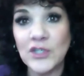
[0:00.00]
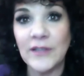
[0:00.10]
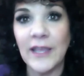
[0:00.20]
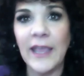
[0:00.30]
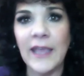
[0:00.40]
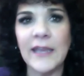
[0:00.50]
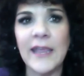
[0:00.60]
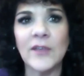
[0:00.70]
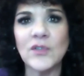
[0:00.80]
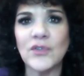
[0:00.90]
They can't
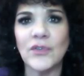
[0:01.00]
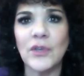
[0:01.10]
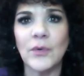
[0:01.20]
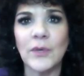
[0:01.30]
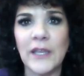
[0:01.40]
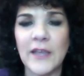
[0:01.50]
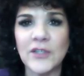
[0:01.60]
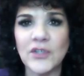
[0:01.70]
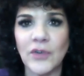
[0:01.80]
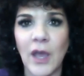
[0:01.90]
answer you in a
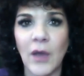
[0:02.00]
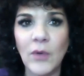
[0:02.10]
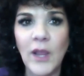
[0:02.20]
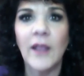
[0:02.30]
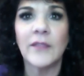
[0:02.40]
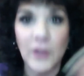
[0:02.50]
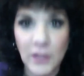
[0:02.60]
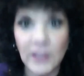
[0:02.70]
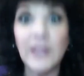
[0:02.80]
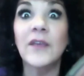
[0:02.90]
yes or no. They're
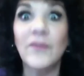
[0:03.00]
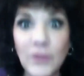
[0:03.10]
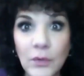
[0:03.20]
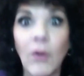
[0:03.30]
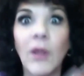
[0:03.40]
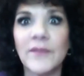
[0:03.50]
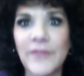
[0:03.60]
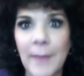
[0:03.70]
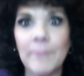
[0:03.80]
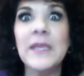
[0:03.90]
going to give you all
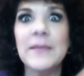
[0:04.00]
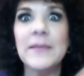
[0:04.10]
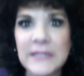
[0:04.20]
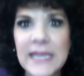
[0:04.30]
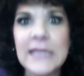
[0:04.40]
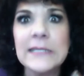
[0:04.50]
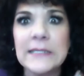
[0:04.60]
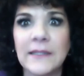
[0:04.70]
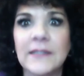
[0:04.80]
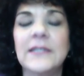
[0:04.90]
of that meat and potatoes
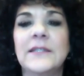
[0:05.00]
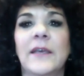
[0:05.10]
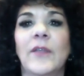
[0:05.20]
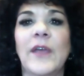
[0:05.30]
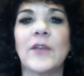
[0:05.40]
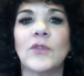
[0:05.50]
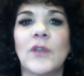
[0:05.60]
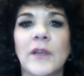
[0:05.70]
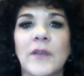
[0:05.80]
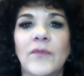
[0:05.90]
and the detail that you're
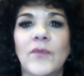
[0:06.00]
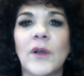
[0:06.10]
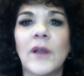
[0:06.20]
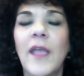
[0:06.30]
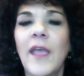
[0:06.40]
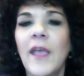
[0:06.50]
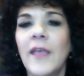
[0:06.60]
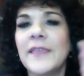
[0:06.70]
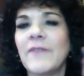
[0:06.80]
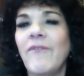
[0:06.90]
looking for.
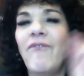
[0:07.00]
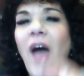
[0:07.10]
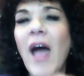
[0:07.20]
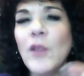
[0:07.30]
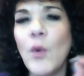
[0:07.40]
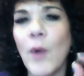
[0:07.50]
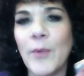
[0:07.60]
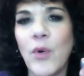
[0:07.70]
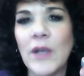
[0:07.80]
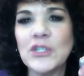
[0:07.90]
Then a
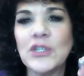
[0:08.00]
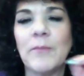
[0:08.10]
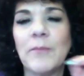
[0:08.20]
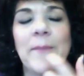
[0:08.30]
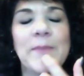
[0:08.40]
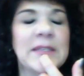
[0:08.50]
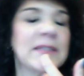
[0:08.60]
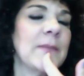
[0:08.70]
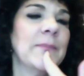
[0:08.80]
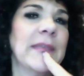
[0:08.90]
follow-up question might be
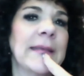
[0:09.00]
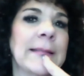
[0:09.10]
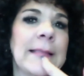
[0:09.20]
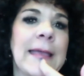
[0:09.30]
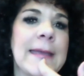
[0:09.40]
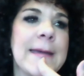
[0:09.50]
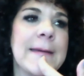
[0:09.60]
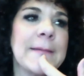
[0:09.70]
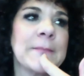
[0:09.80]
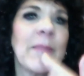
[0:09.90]
something like,
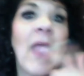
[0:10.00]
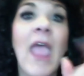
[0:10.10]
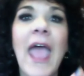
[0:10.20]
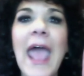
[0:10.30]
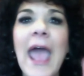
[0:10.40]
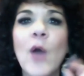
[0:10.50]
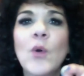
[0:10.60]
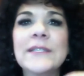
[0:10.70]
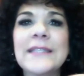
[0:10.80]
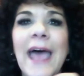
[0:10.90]

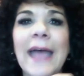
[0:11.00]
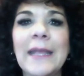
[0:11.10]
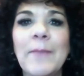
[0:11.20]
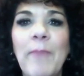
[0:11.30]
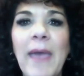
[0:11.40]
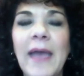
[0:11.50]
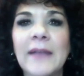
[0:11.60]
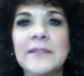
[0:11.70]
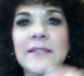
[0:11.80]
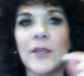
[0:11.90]
how is that
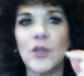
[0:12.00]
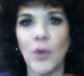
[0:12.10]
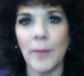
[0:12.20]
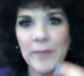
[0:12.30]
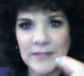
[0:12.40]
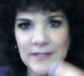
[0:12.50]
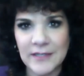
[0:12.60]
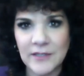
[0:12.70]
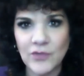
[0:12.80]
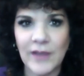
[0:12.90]
impacting your
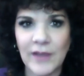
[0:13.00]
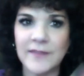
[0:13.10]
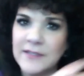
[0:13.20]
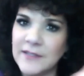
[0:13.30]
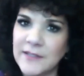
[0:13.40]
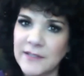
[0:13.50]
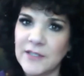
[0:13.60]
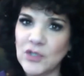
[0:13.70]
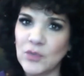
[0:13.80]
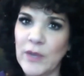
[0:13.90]
business, right? This is the
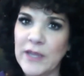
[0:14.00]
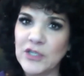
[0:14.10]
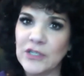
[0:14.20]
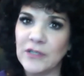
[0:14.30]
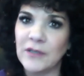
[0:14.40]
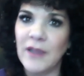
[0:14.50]
situation.